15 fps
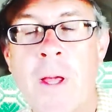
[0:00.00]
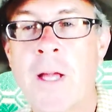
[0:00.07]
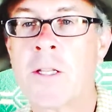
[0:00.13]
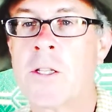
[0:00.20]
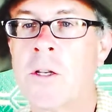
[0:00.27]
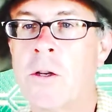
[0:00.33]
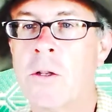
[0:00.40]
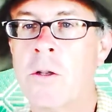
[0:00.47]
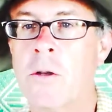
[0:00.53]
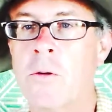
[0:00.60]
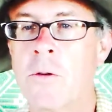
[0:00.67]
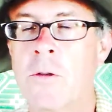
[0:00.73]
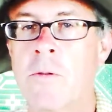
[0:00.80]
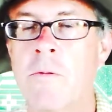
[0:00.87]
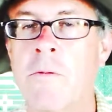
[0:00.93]
That's the good
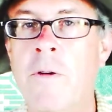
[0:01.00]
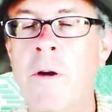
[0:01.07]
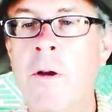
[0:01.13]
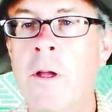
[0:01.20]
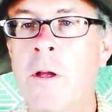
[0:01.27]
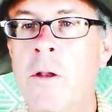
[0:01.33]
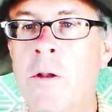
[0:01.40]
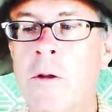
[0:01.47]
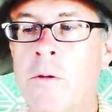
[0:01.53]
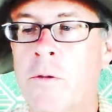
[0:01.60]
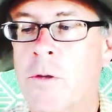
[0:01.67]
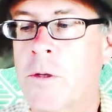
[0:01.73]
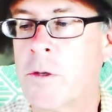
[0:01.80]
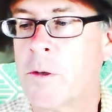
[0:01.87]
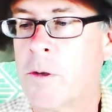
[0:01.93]
news. Very good
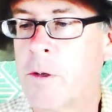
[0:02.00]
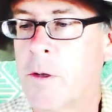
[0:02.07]
news.